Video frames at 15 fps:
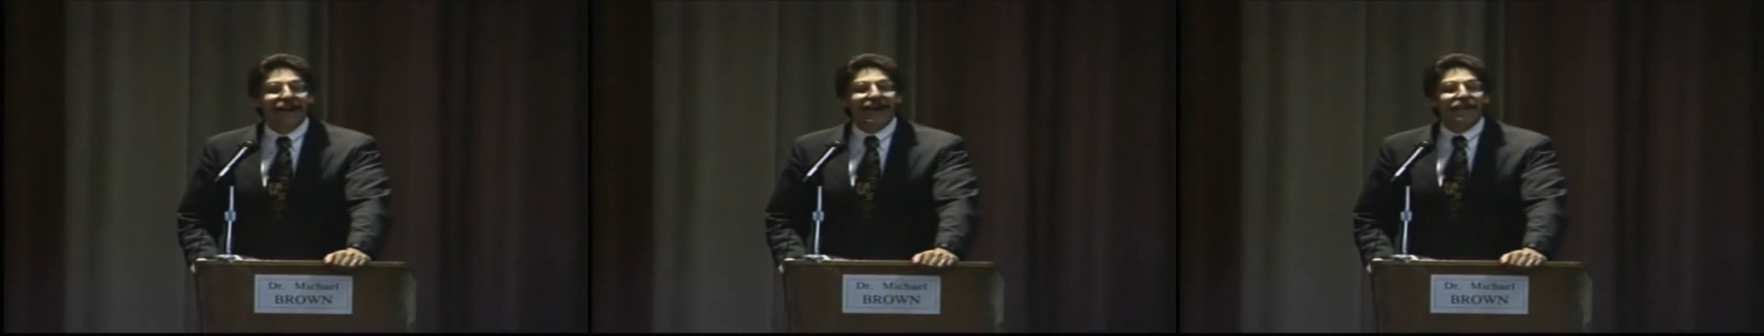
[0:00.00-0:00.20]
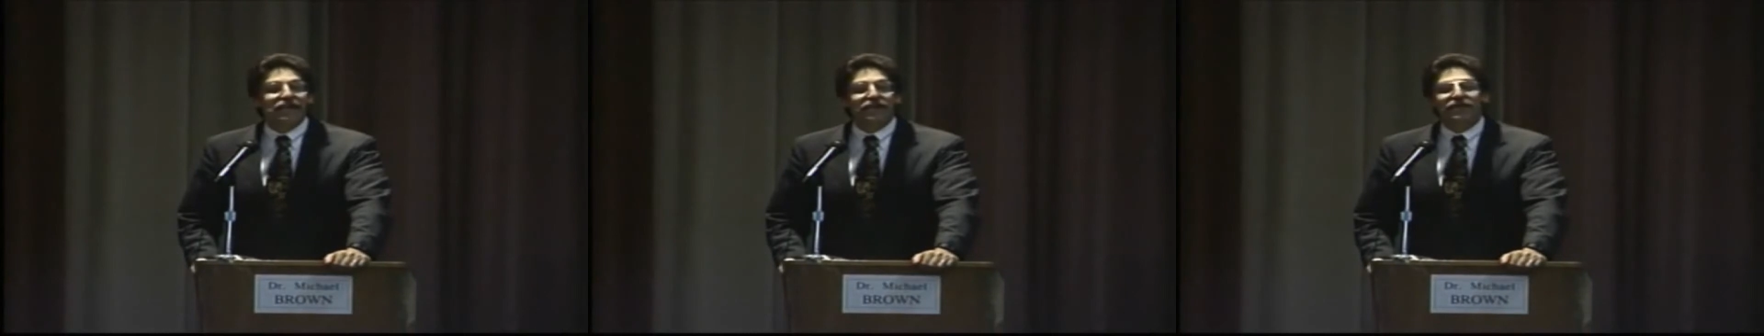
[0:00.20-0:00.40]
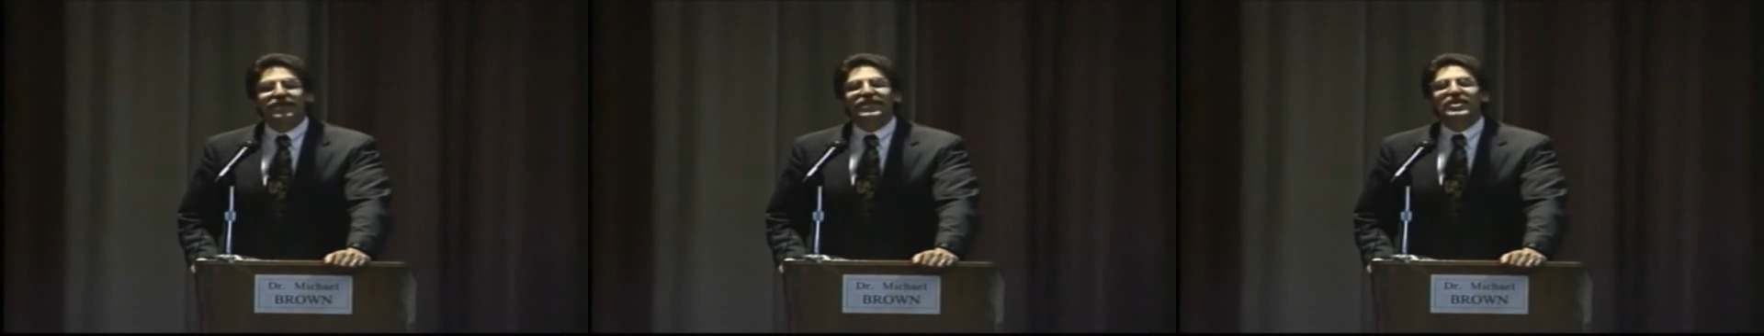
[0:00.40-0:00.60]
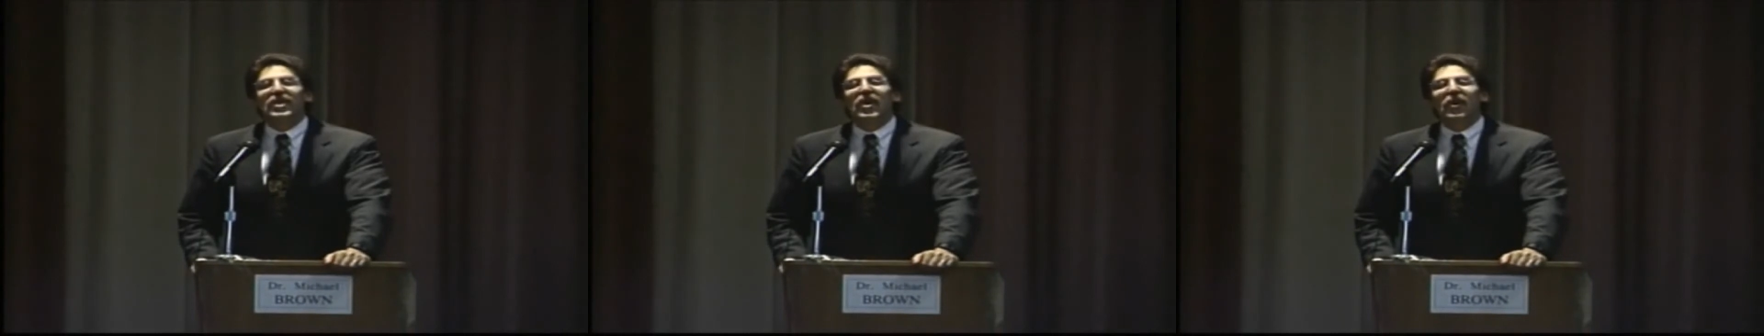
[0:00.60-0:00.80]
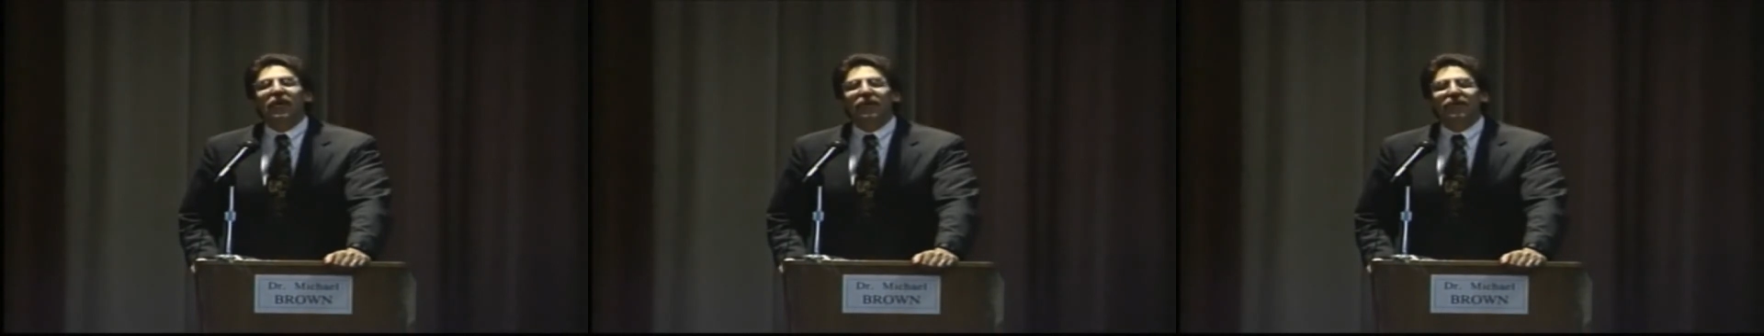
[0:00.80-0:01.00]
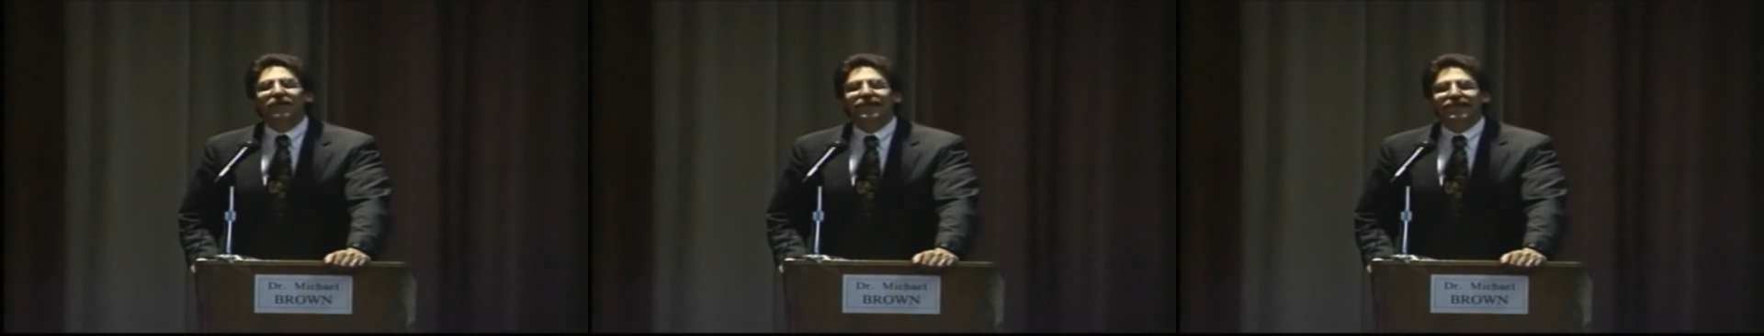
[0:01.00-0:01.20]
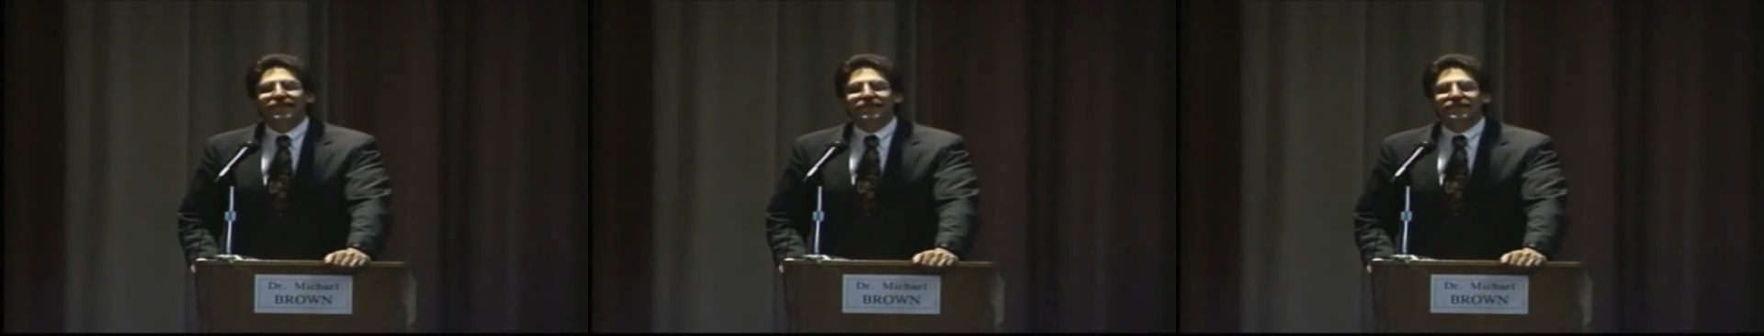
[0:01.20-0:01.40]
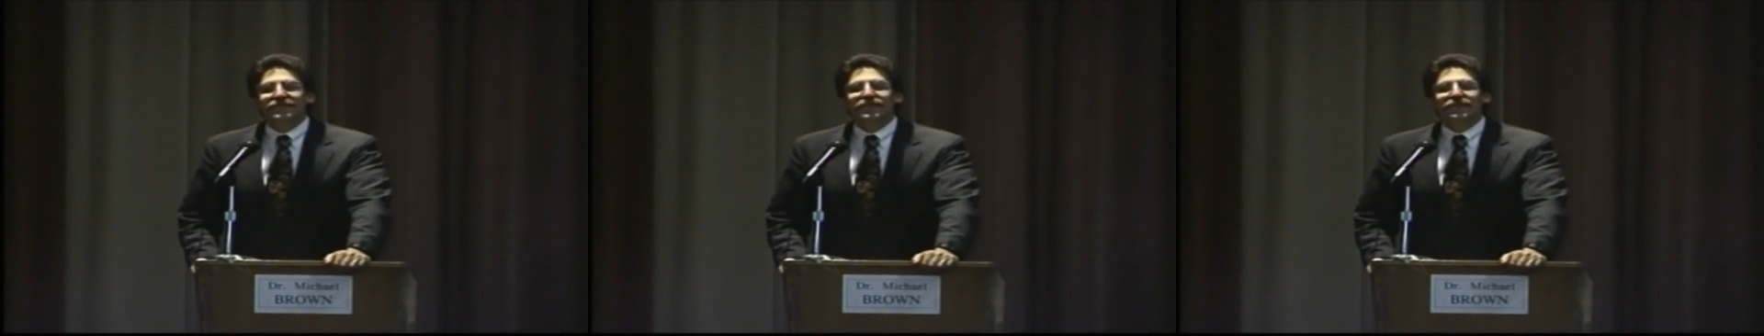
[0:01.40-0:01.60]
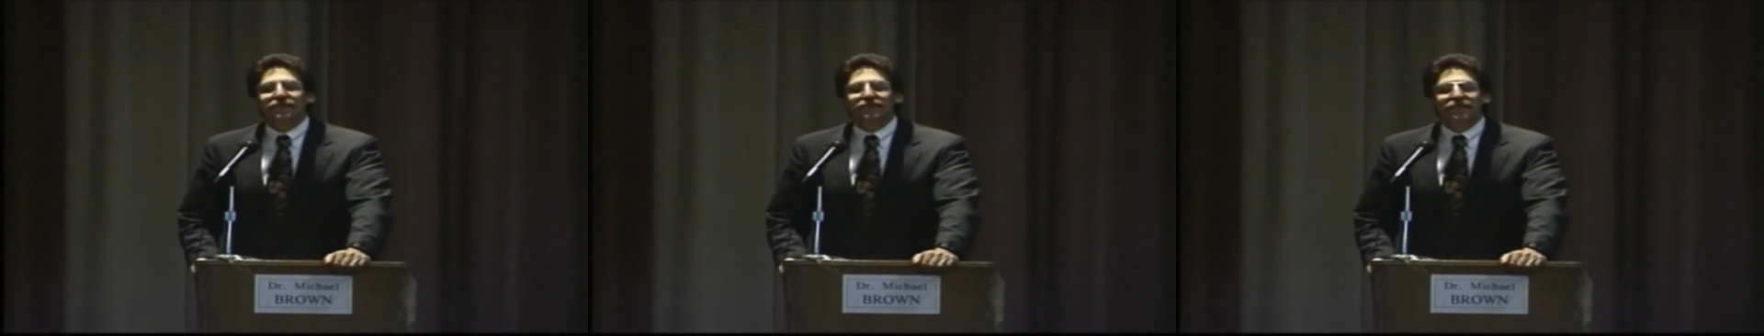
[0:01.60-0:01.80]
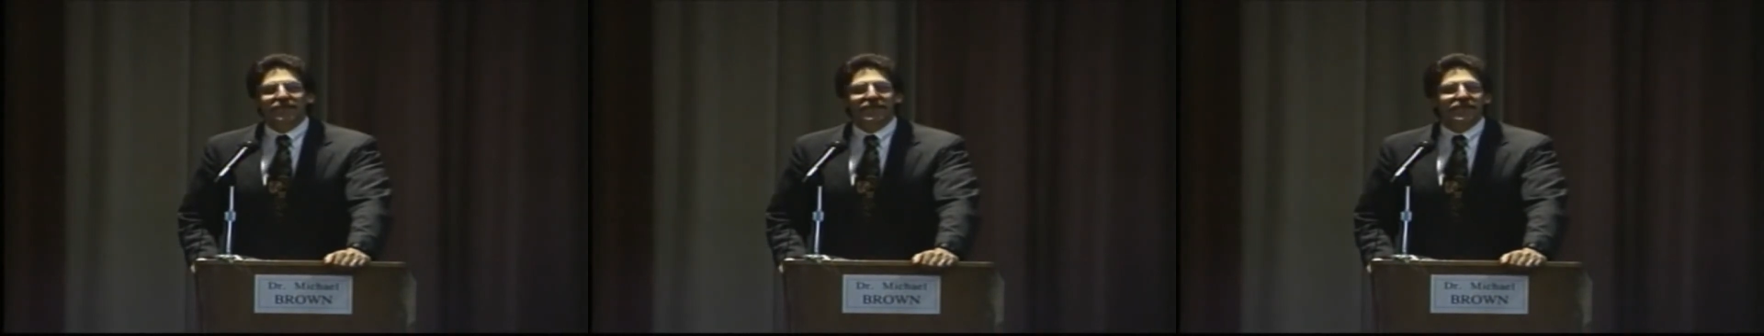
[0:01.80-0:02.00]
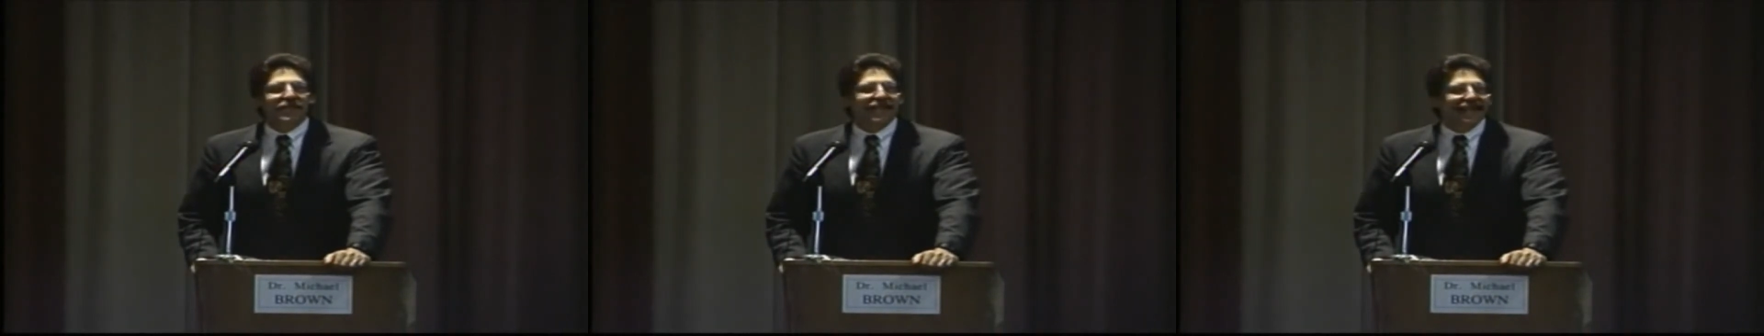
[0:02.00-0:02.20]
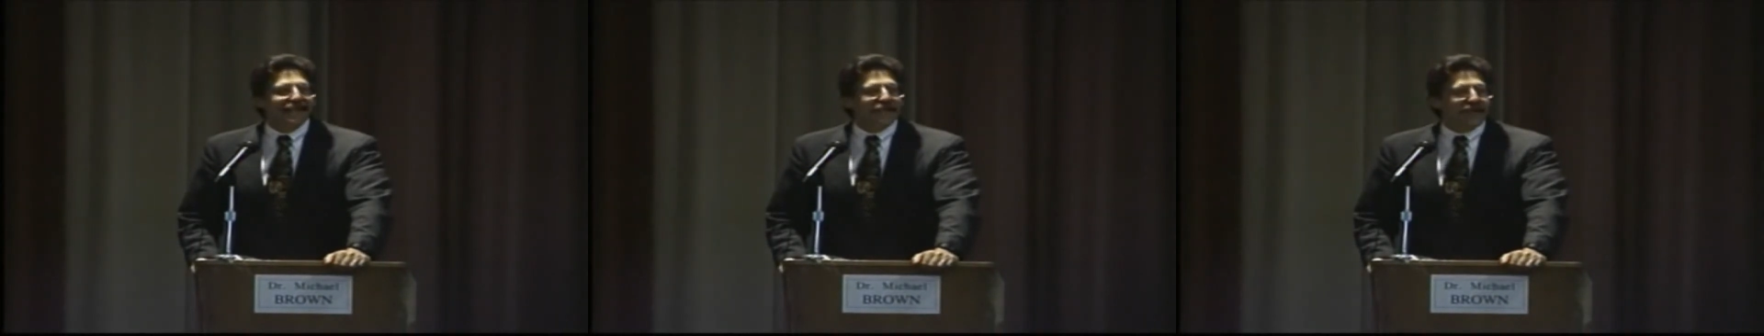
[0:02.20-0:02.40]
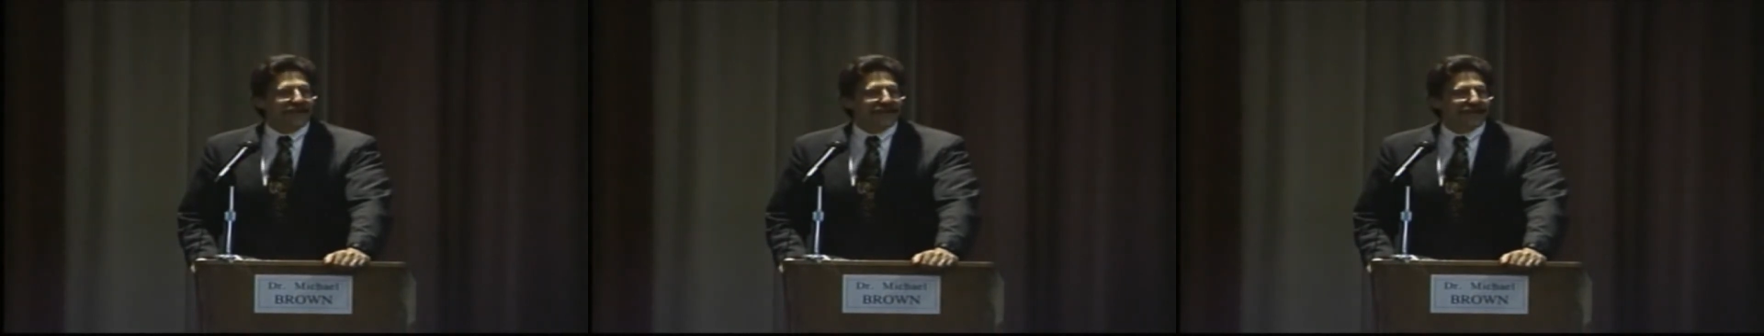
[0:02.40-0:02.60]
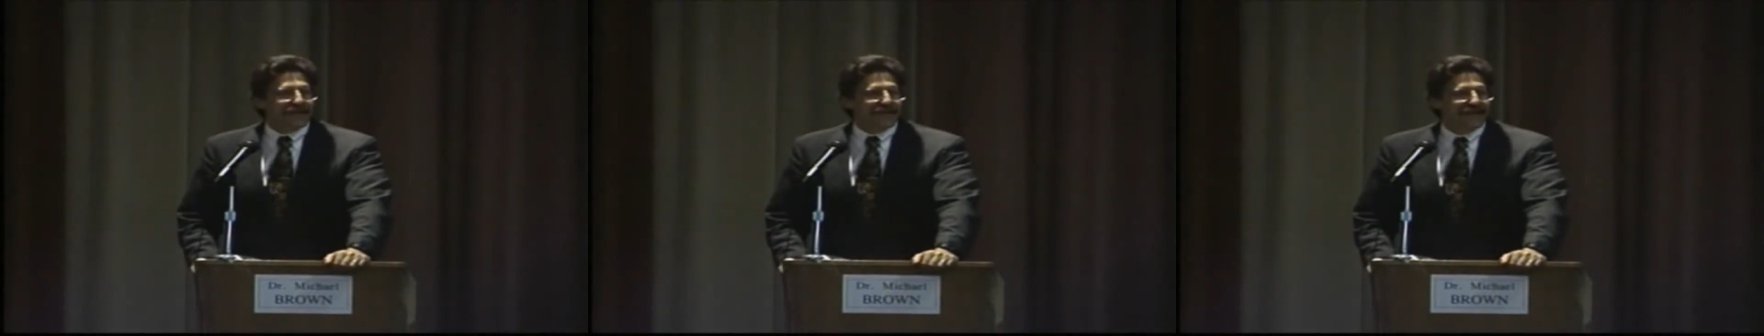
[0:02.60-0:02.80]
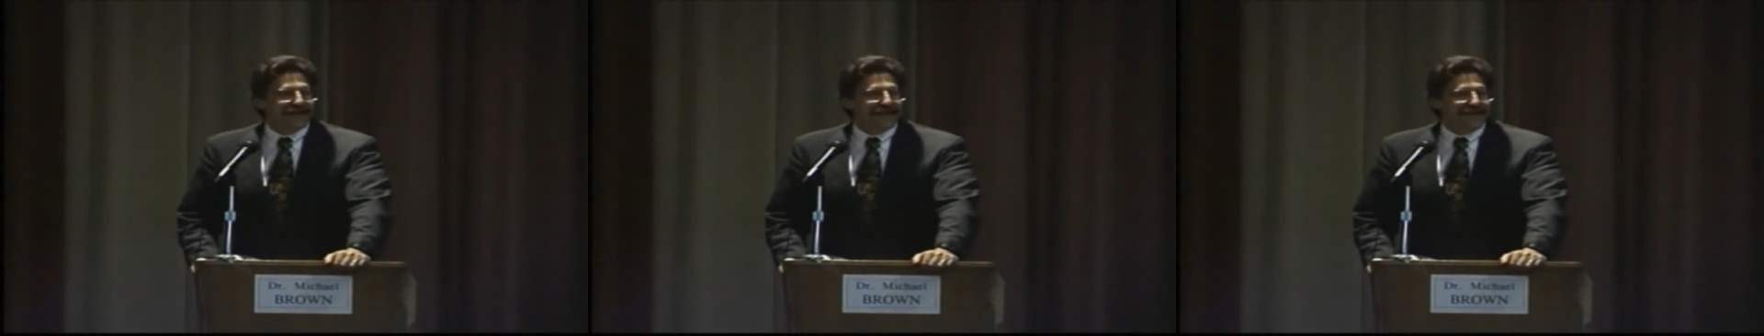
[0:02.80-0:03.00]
actually know the truth is against us.